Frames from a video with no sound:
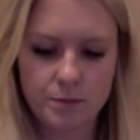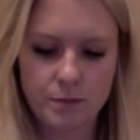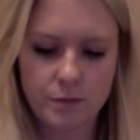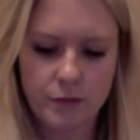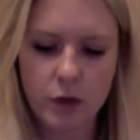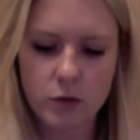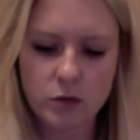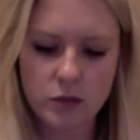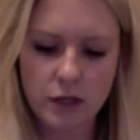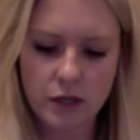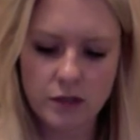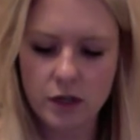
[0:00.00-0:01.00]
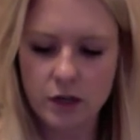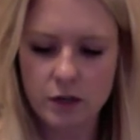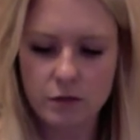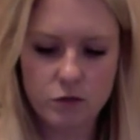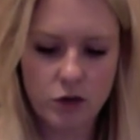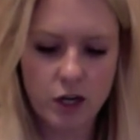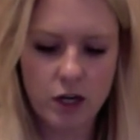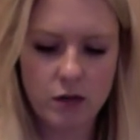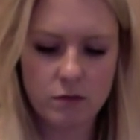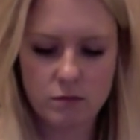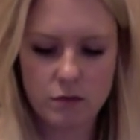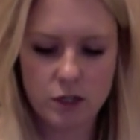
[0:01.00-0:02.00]
That also has a load of train
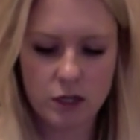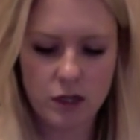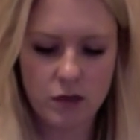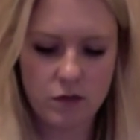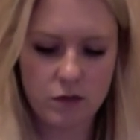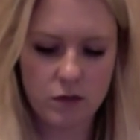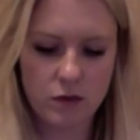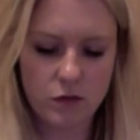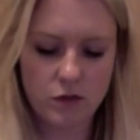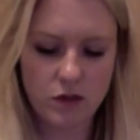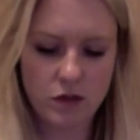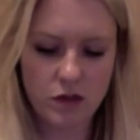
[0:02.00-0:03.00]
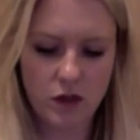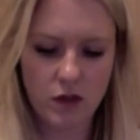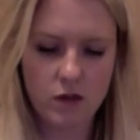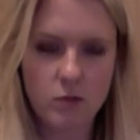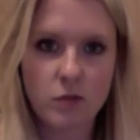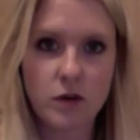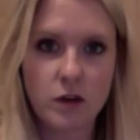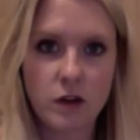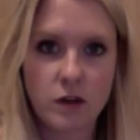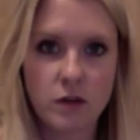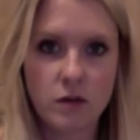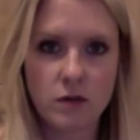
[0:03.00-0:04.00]
tickets and stuff, which I think, some of which I need
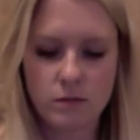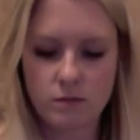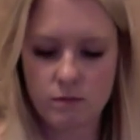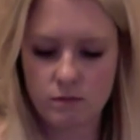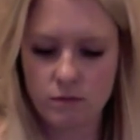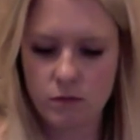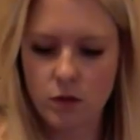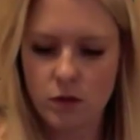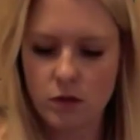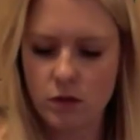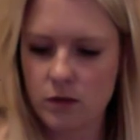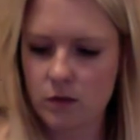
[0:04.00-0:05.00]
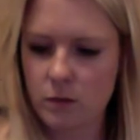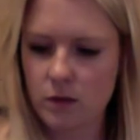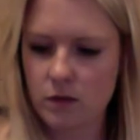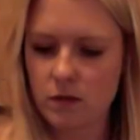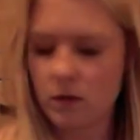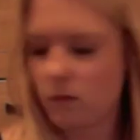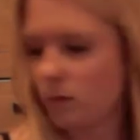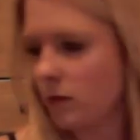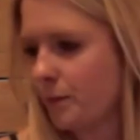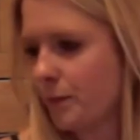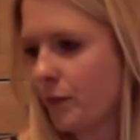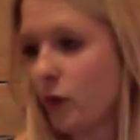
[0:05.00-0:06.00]
to do expenses on, but
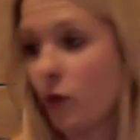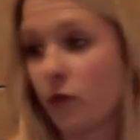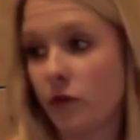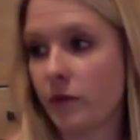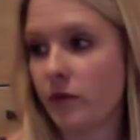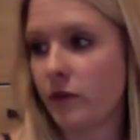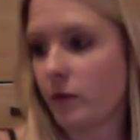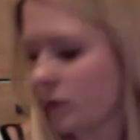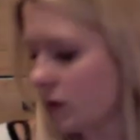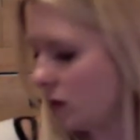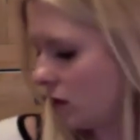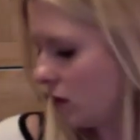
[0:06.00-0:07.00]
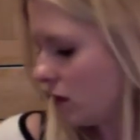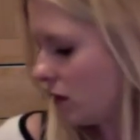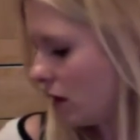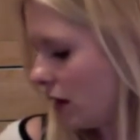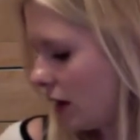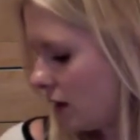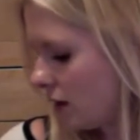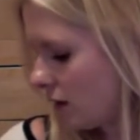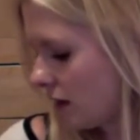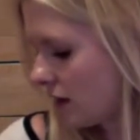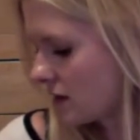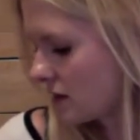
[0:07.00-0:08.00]
not so interesting.
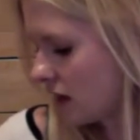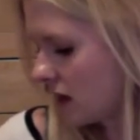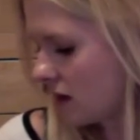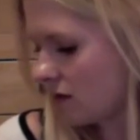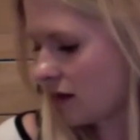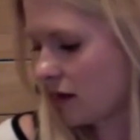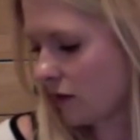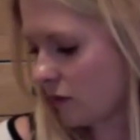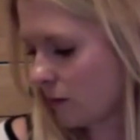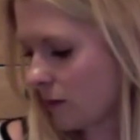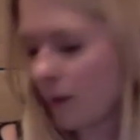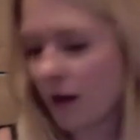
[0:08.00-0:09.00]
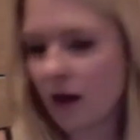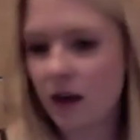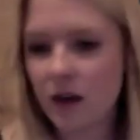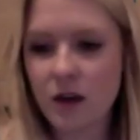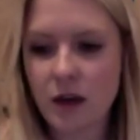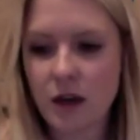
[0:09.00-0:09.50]
That's it really for my bag.